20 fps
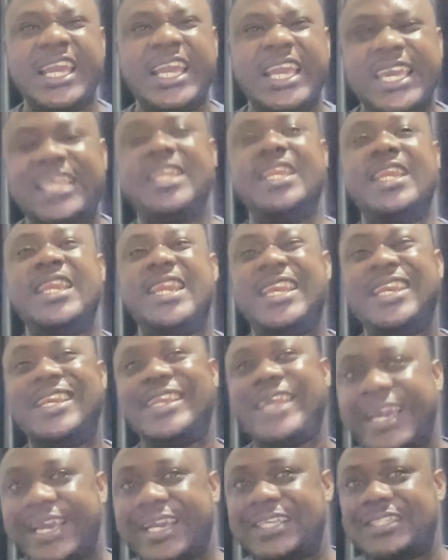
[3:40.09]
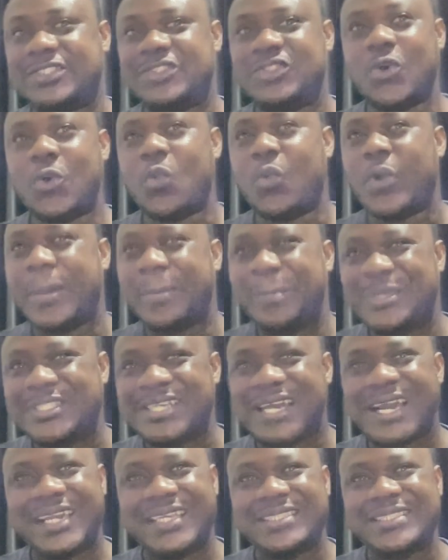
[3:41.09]
index your
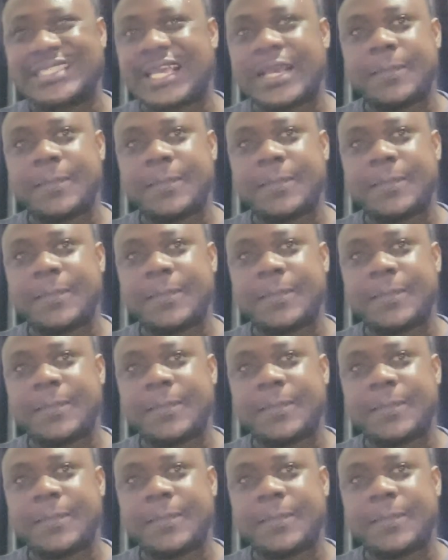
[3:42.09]
website